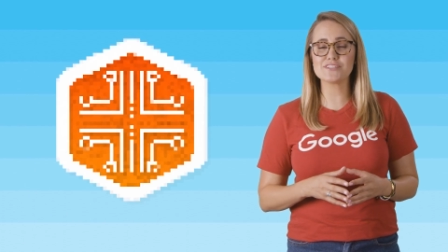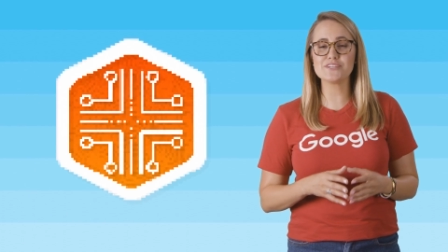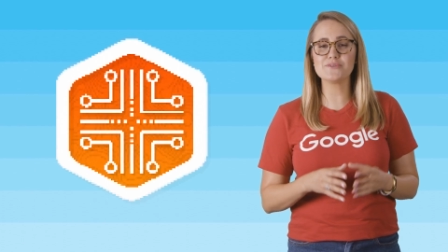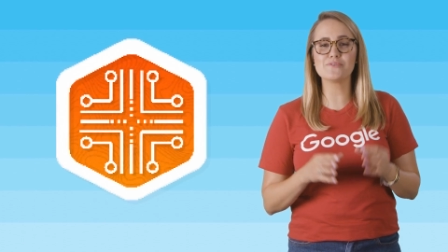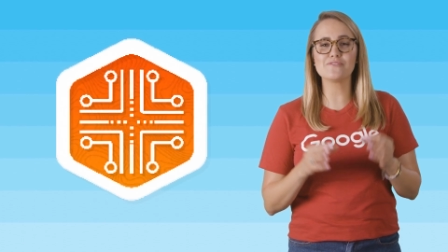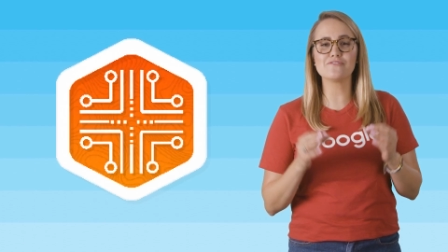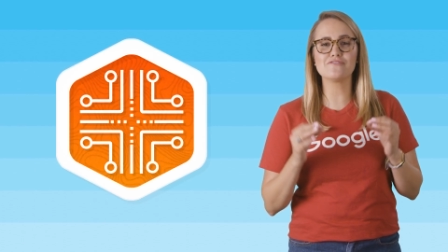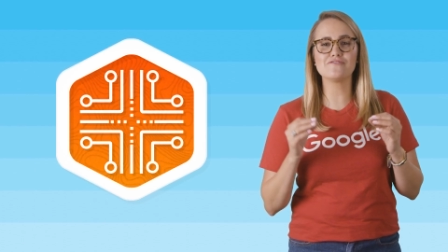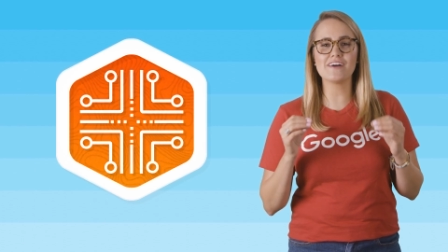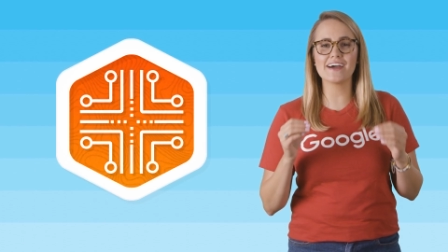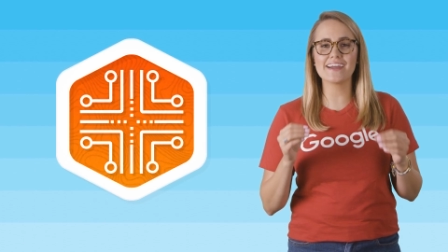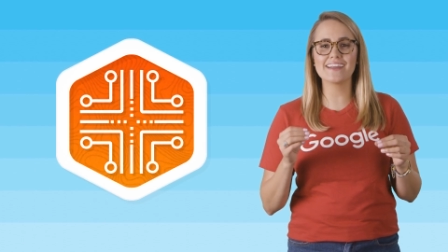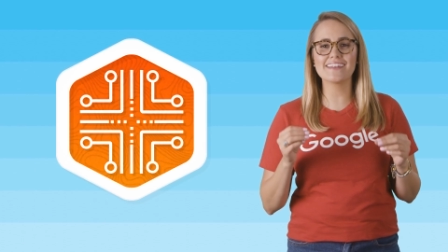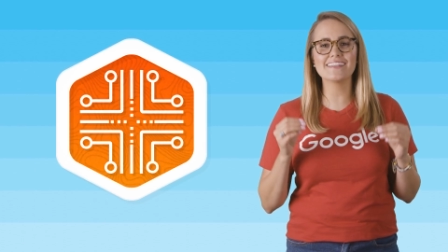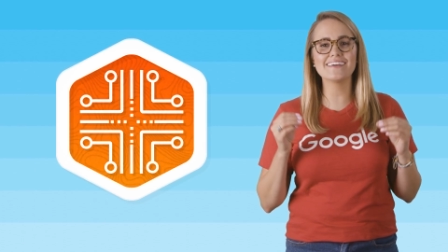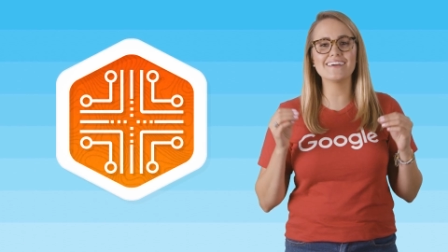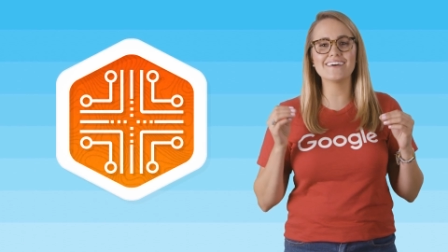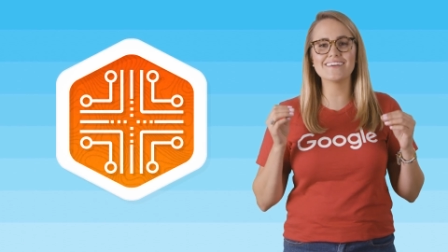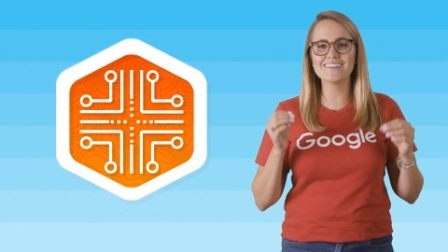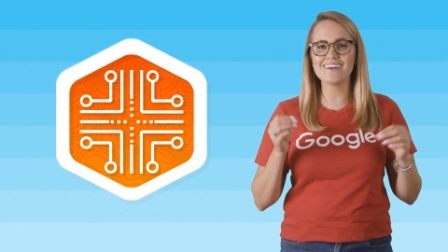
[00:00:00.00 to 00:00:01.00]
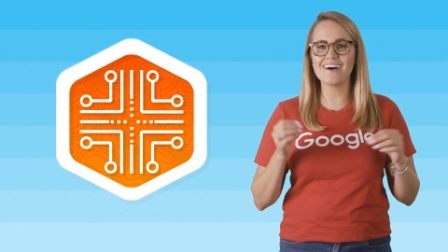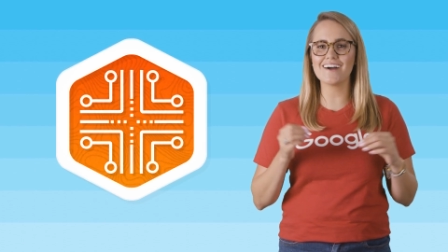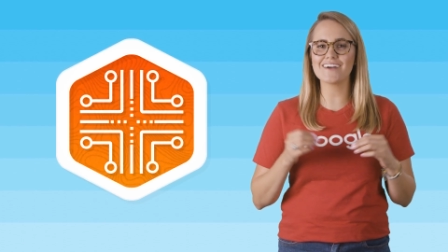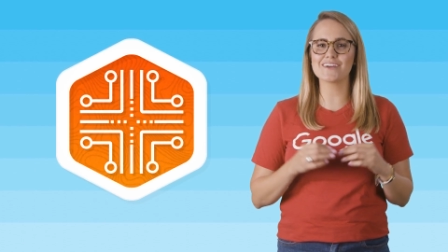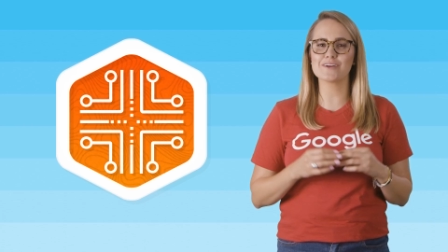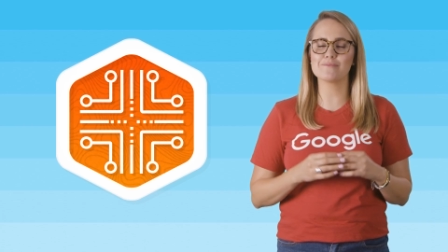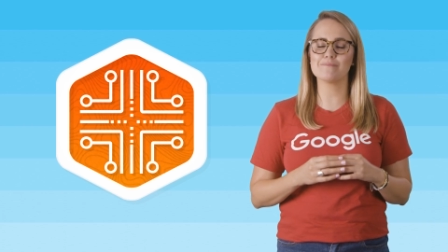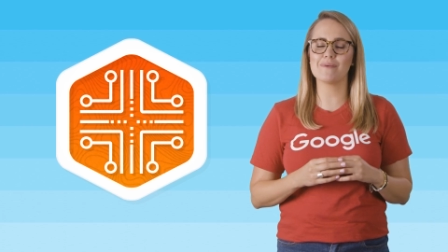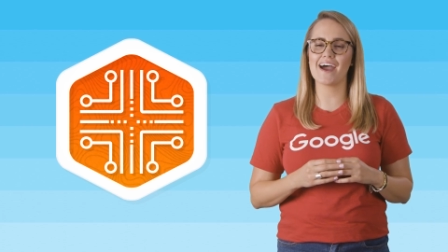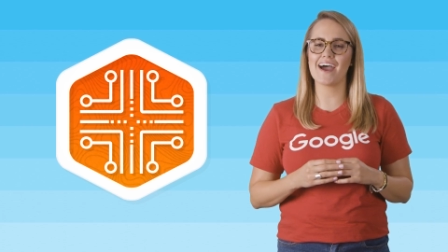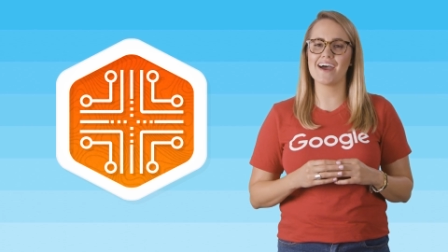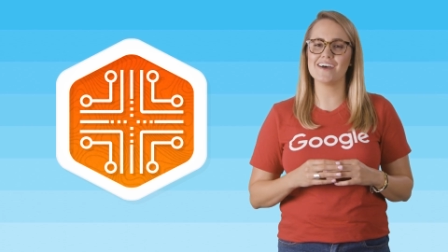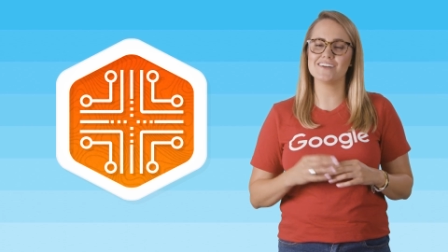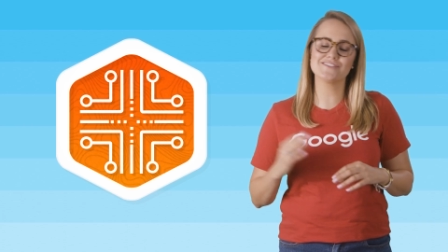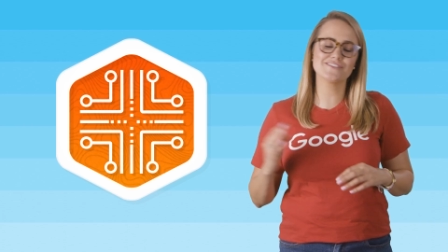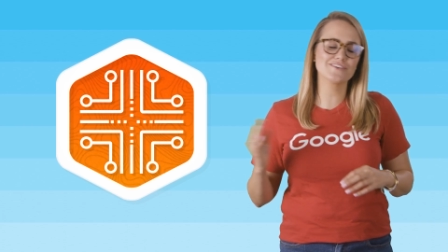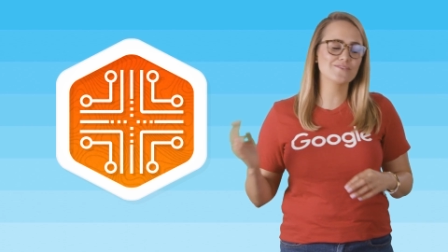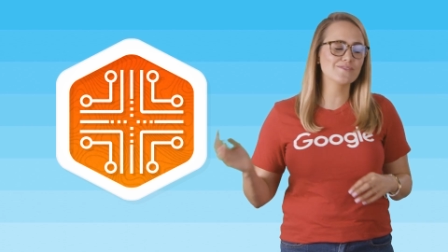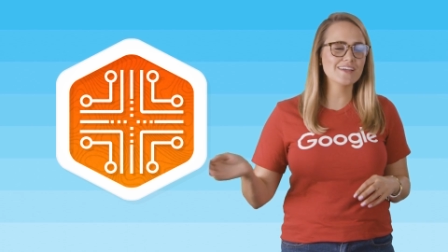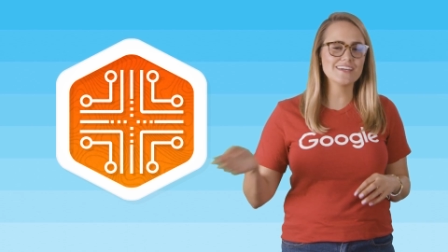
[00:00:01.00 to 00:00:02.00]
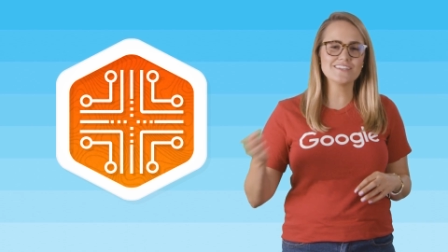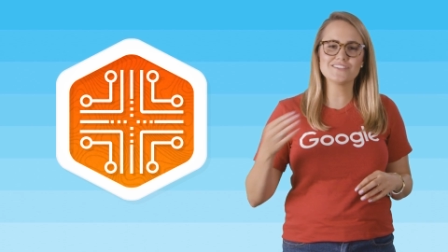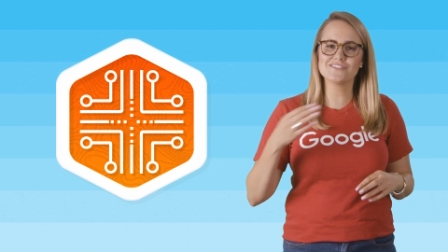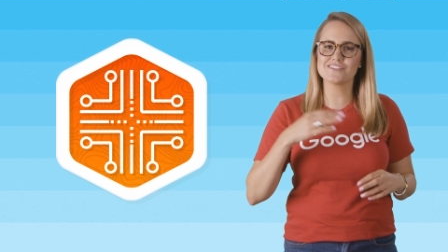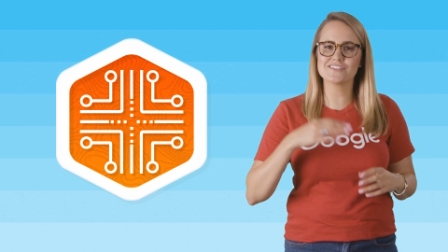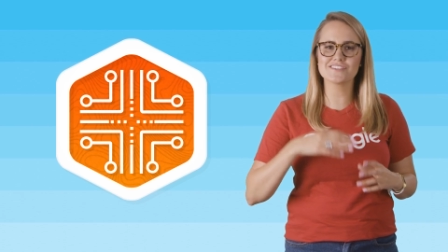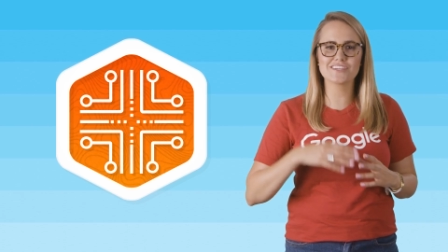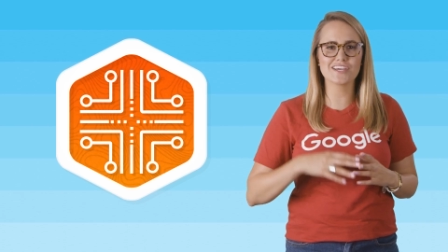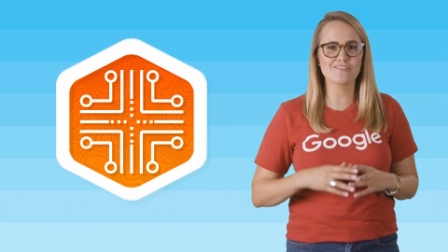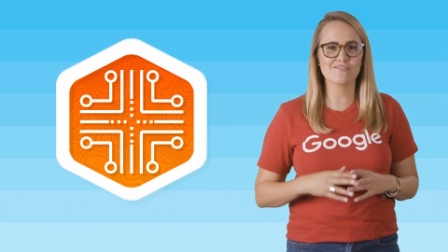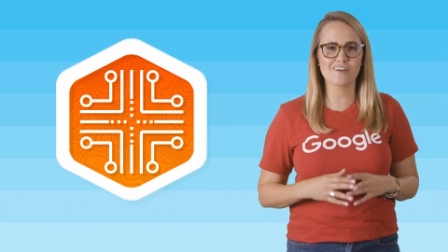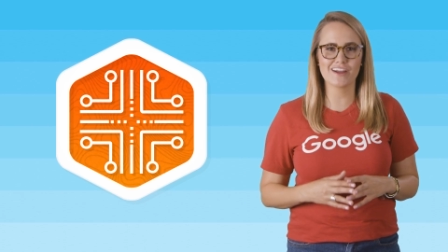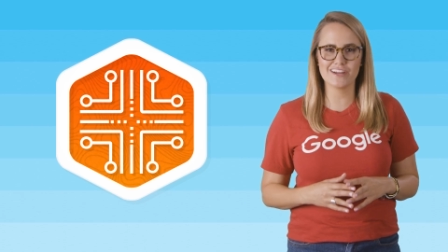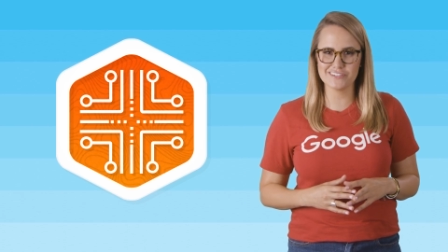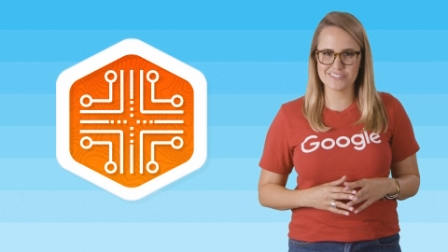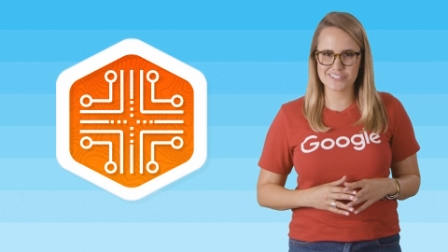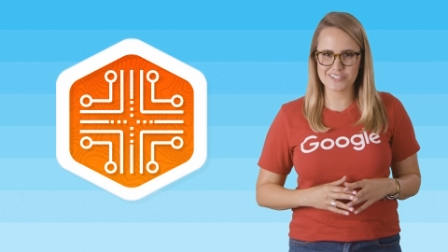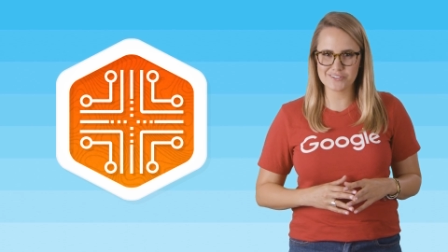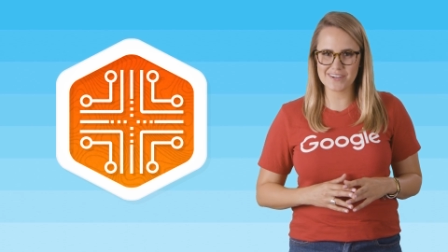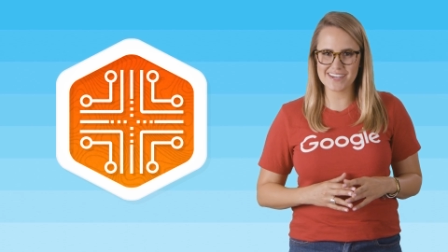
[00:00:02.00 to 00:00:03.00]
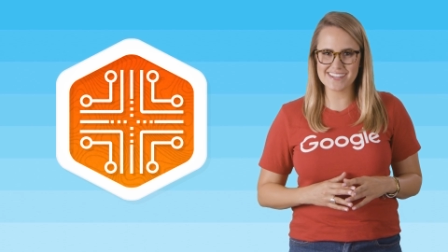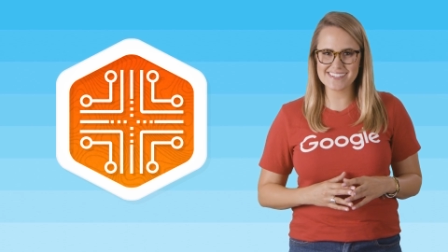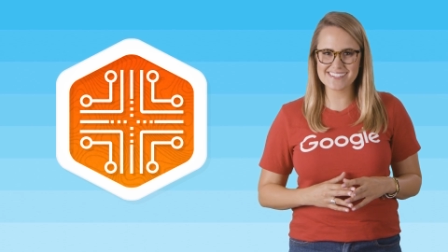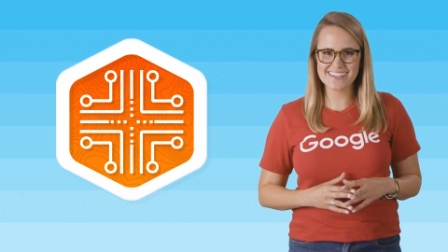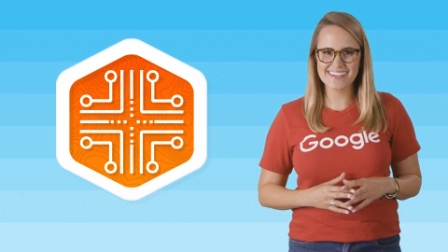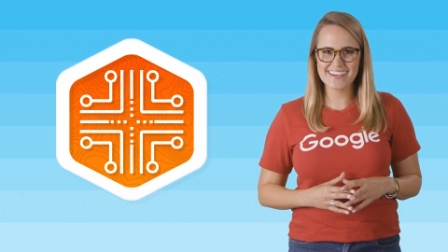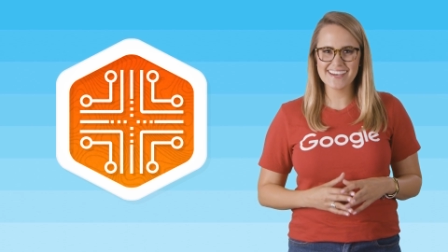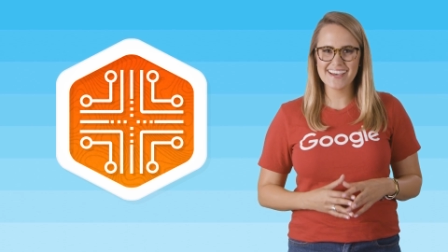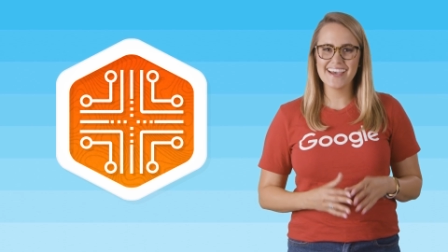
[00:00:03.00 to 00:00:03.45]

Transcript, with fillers: you will finally unlock your badge, so let's just get right to it.